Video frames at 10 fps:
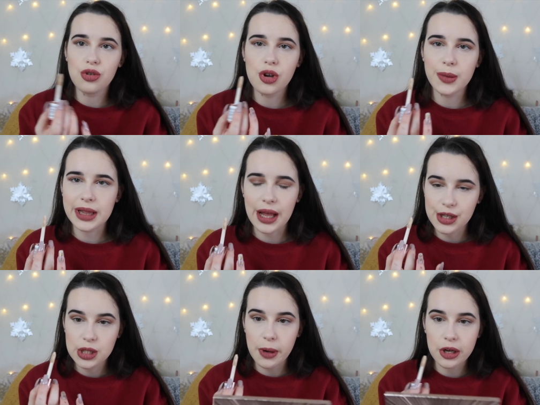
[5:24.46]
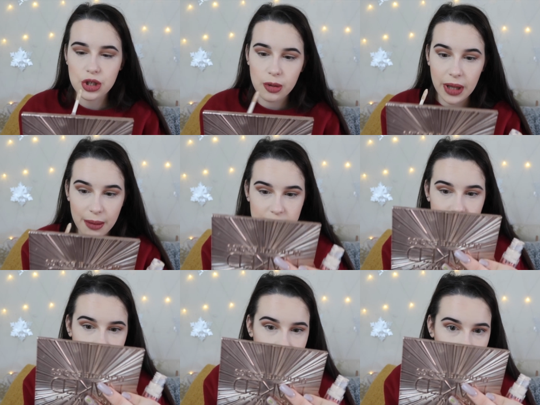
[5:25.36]
struggle with like spots or
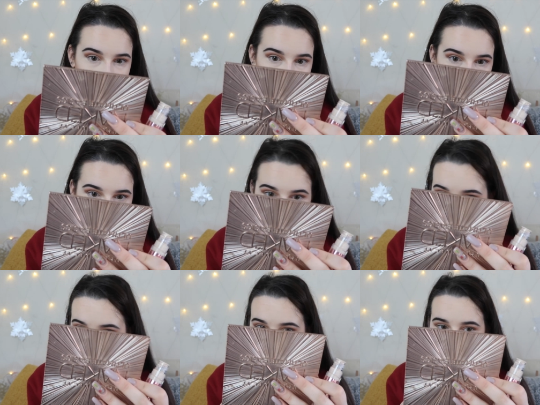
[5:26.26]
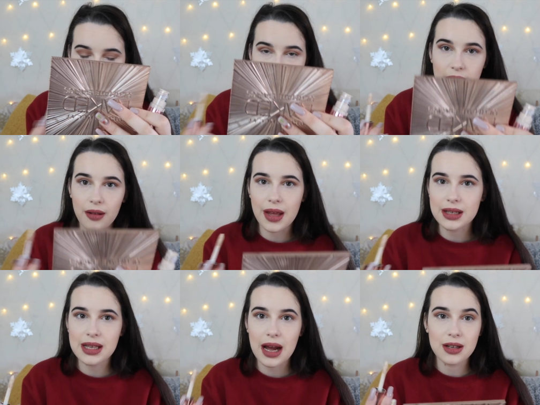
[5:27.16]
blemishes, so I don't really have anything on
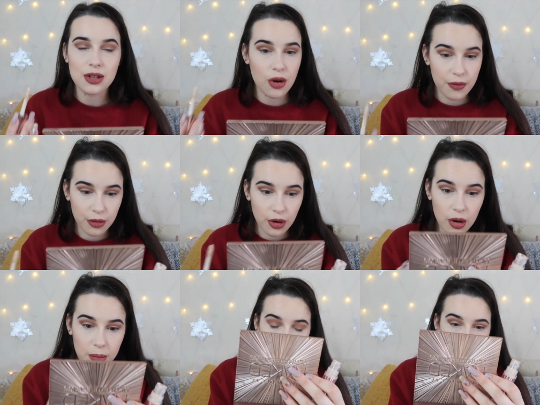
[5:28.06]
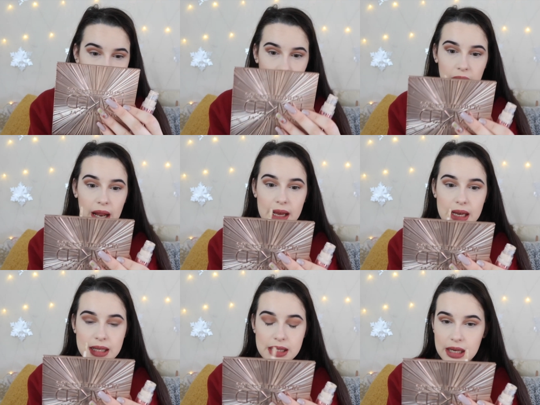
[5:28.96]
that side to cover up. I'm just gonna
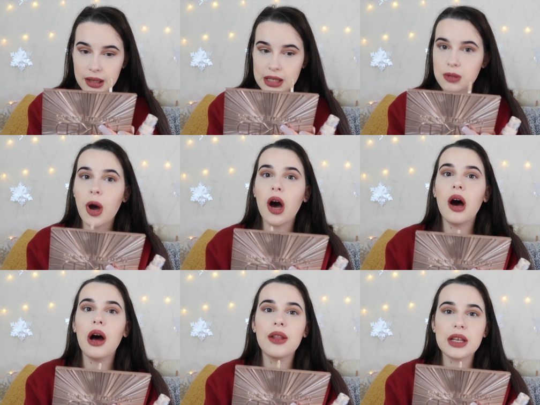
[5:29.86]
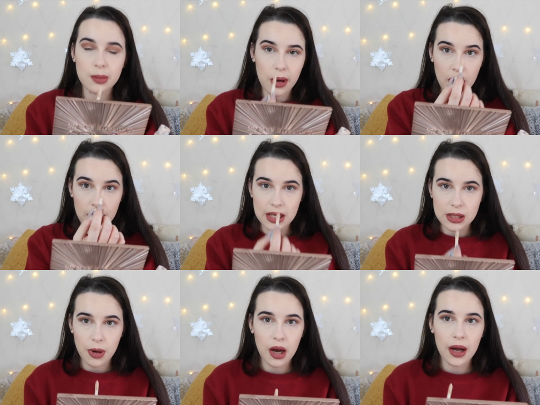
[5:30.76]
like conceal this part, this part,
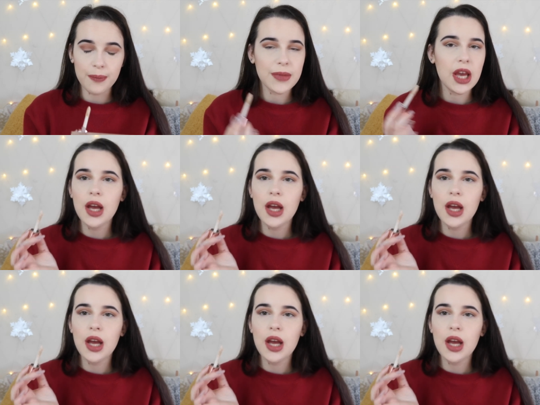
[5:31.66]
this part.